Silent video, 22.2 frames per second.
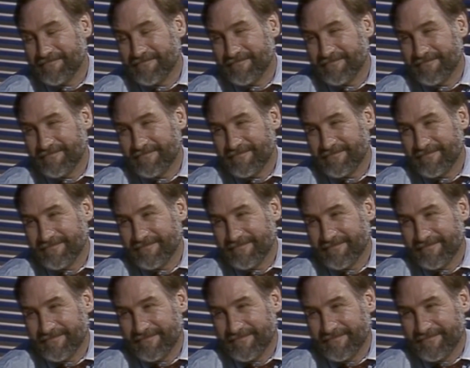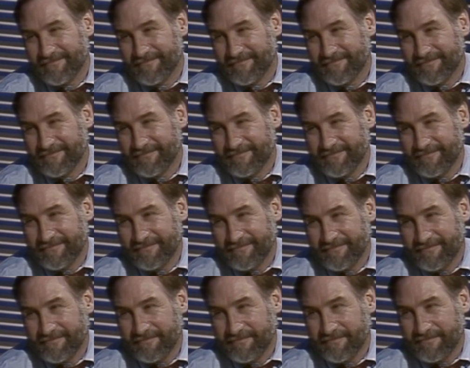it must be
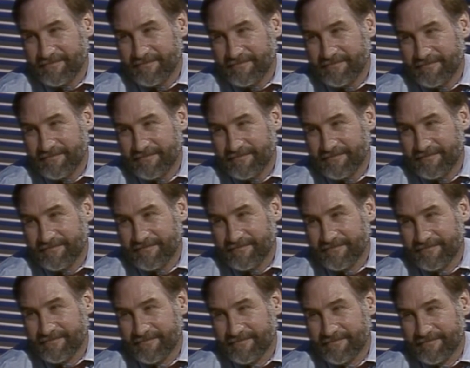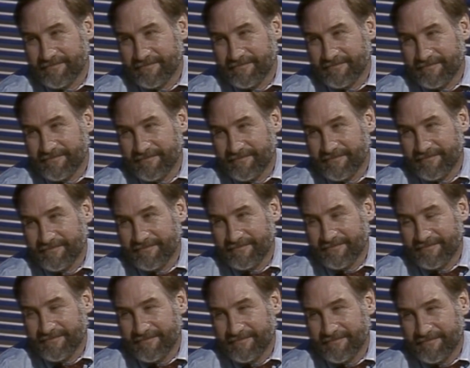exciting, kind of
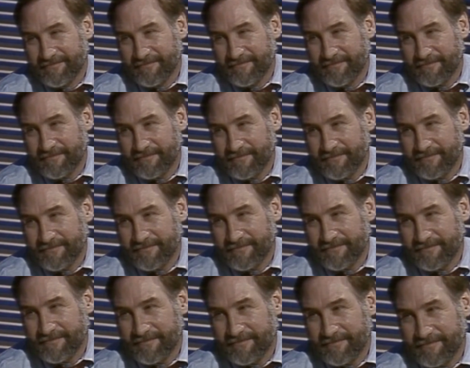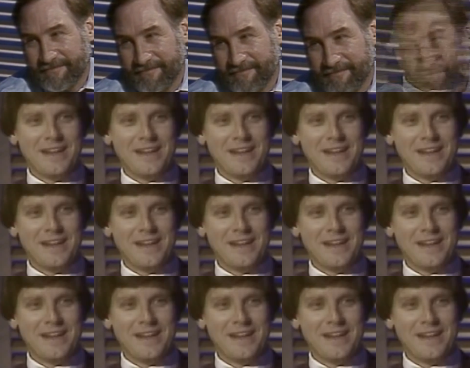touching that future generation.